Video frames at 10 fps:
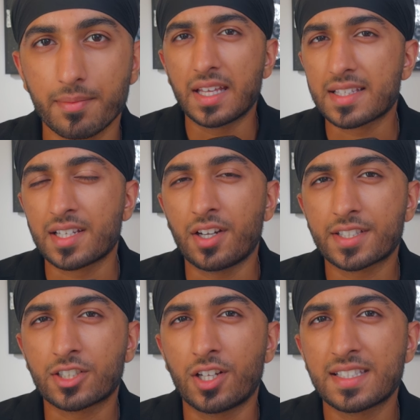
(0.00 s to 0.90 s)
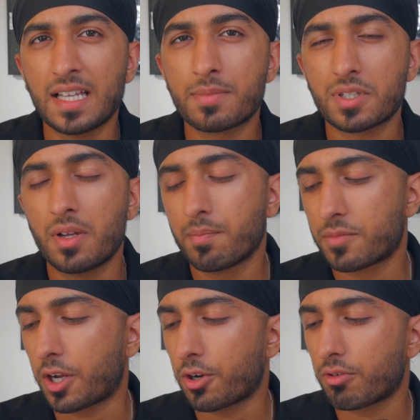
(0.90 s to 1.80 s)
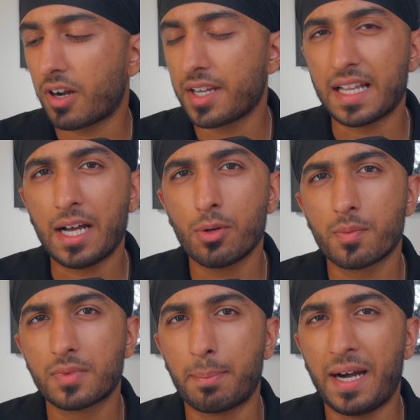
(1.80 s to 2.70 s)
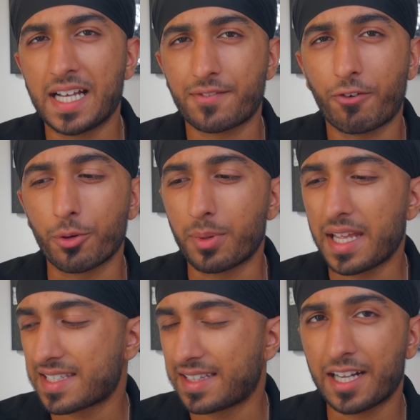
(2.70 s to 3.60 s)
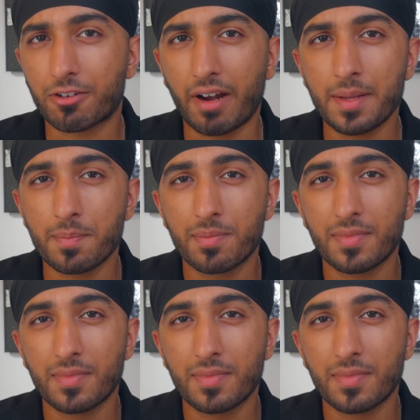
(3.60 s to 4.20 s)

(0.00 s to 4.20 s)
It's a nice concept, though right now the pass-through isn't that great.